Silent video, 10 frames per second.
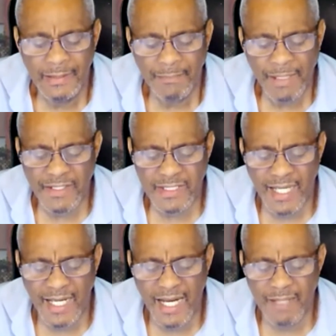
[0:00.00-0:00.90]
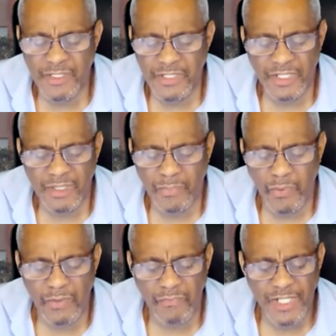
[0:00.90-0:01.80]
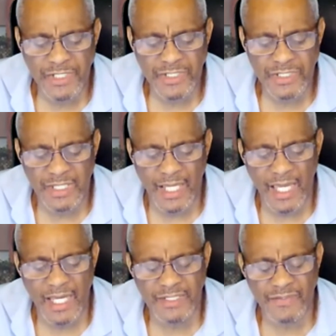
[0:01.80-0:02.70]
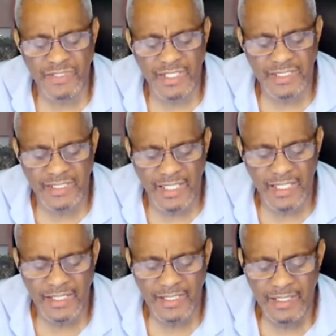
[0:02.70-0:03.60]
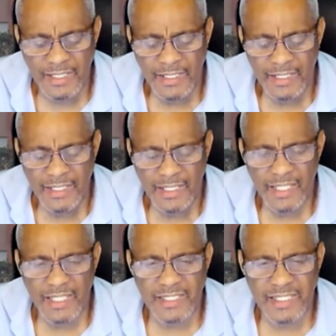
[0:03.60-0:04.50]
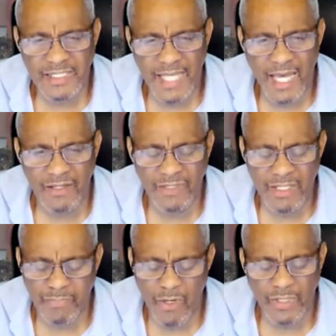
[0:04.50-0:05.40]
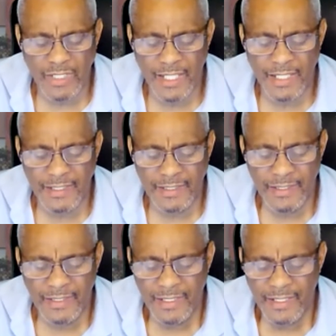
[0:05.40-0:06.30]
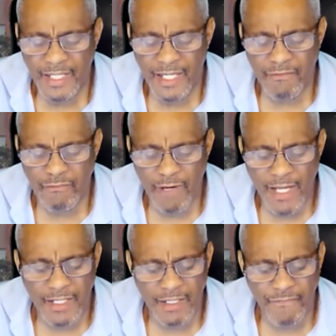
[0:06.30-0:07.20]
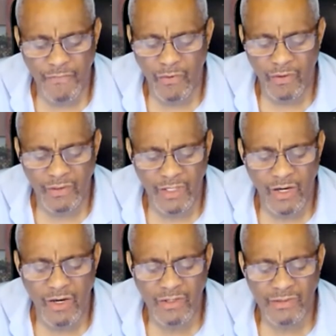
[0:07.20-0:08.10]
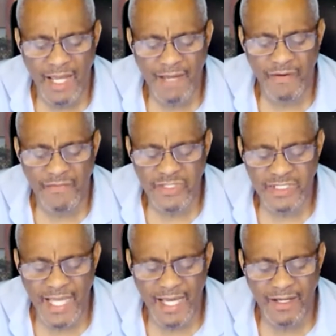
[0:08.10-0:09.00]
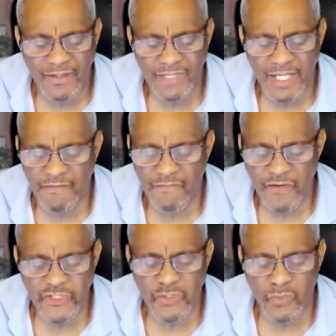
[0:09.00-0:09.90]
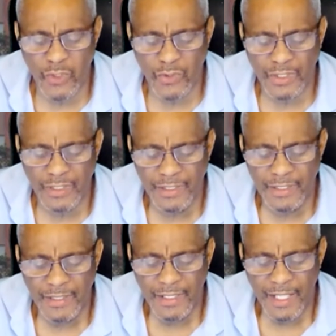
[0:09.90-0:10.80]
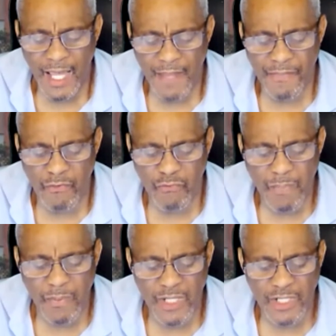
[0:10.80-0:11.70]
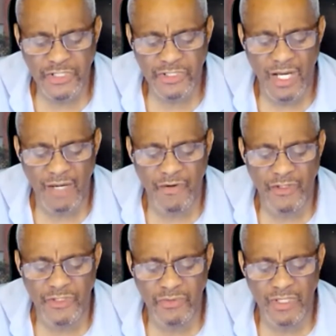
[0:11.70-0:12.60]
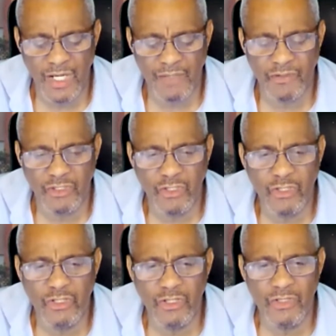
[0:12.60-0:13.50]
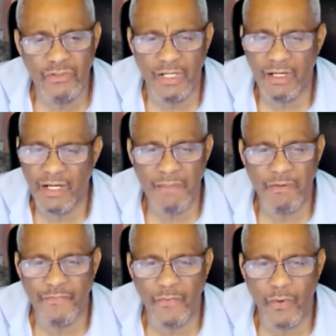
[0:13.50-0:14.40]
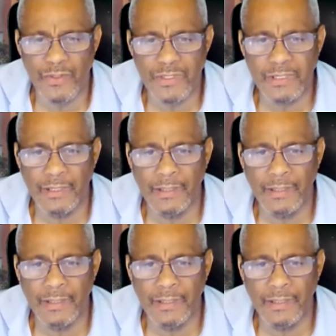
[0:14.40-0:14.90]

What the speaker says: By the time a nigger boy reaches the age of 16, he is soundly broken in and ready for a long life of sound and efficient work and the reproduction of a unit of good labor force.